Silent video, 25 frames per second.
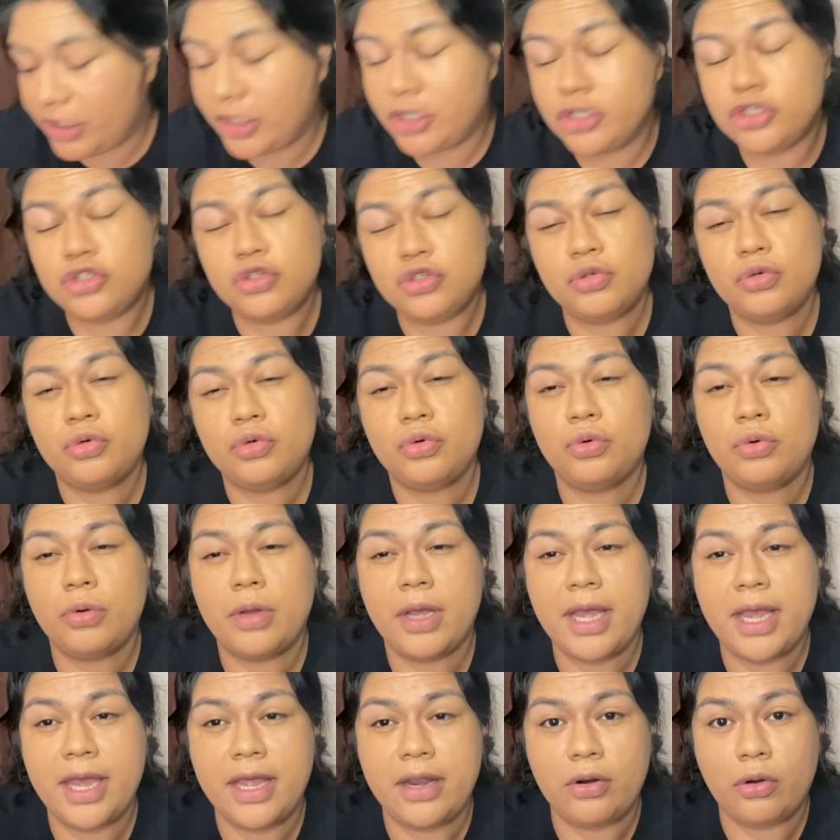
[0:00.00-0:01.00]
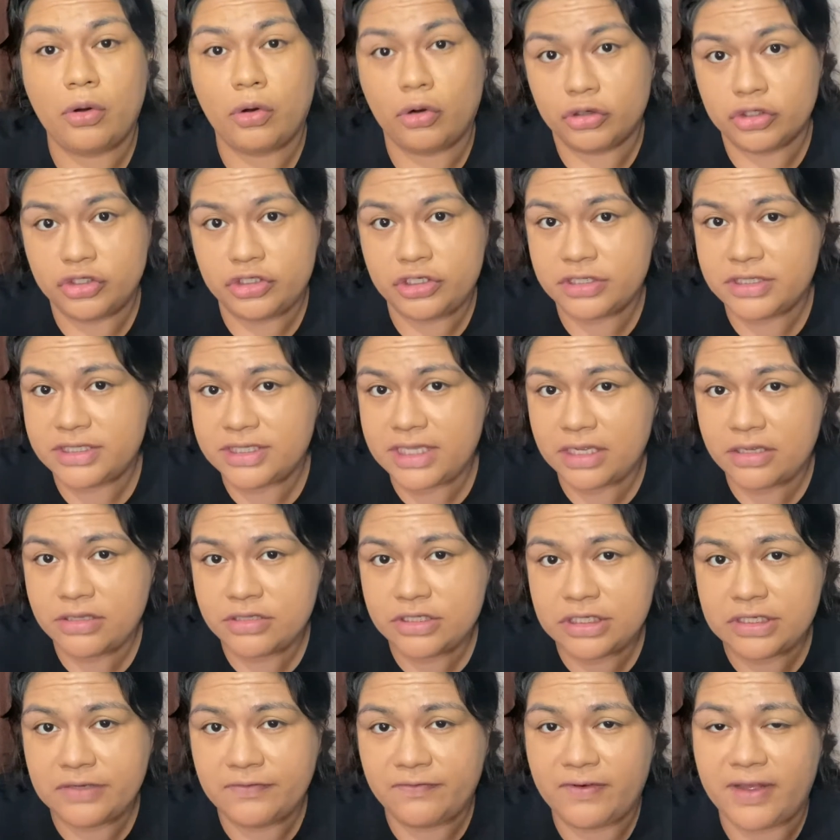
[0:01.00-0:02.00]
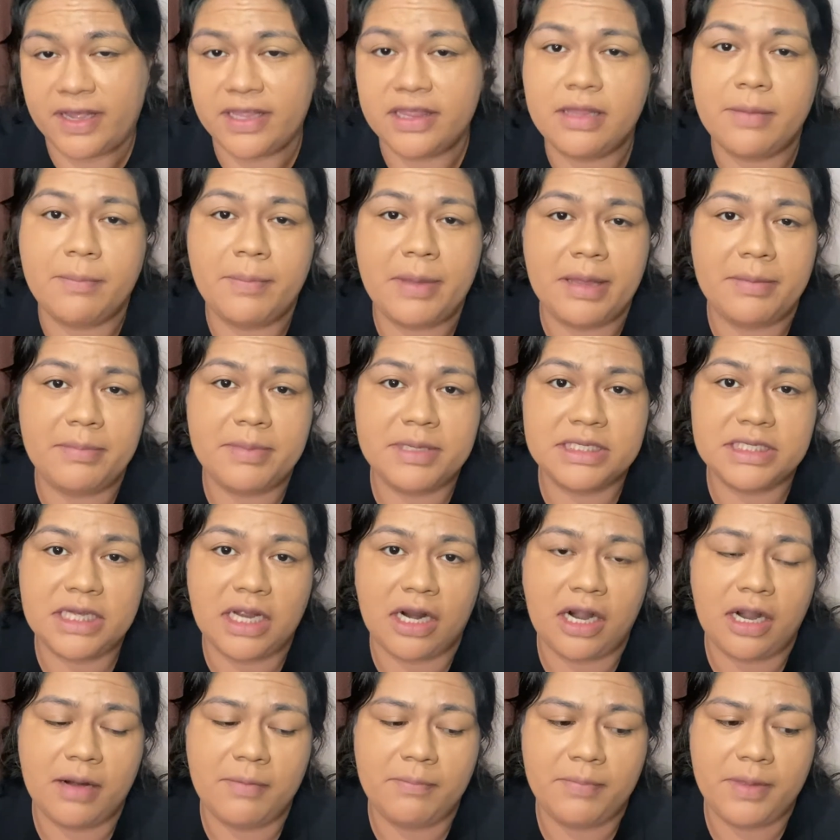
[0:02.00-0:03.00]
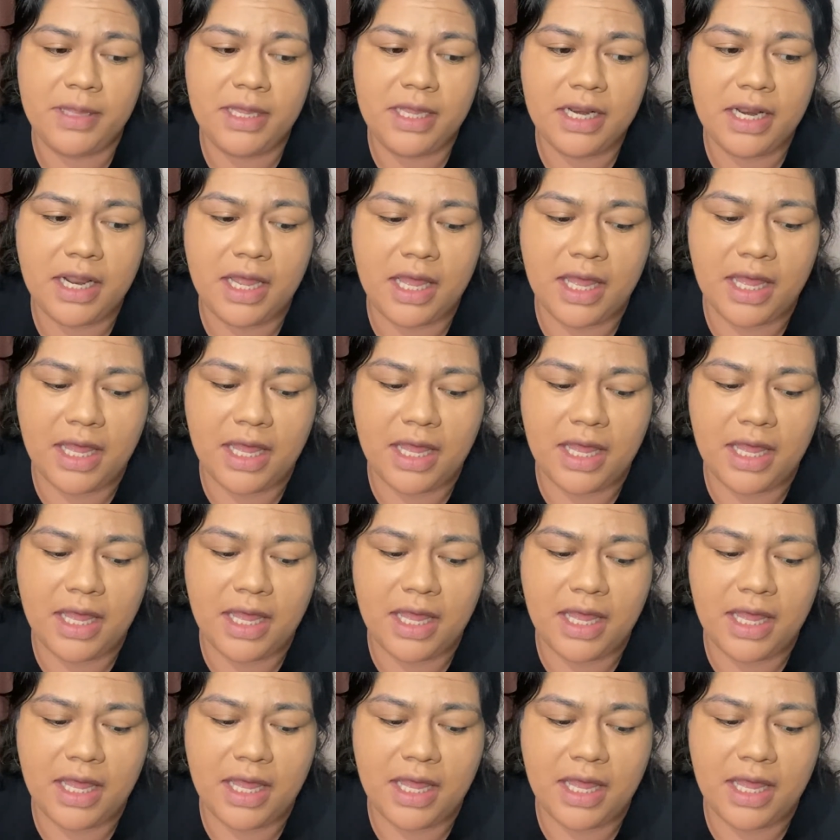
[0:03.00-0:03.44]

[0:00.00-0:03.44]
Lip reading: to do an ultrasound to find the baby's heartbeat,